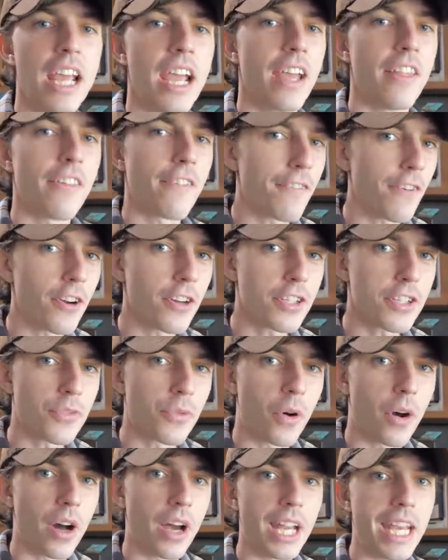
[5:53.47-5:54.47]
And the first
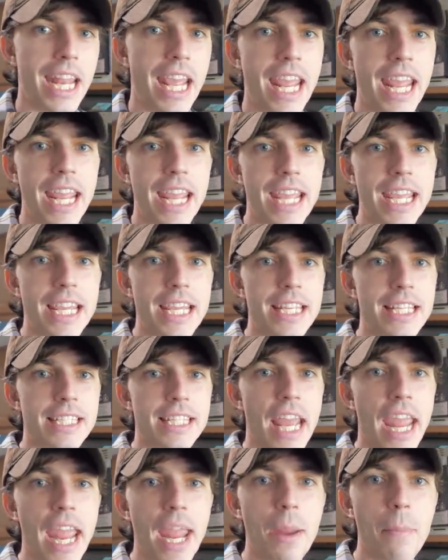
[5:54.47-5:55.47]
one is
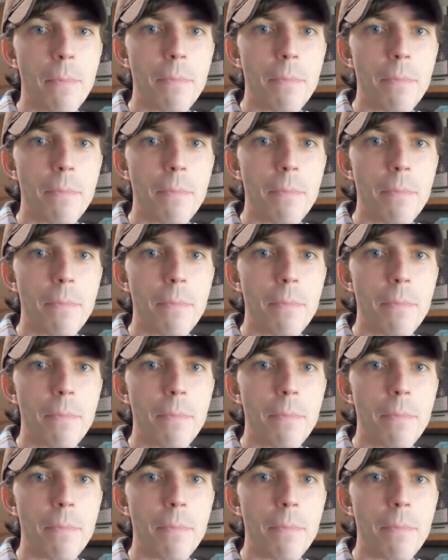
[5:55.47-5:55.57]
a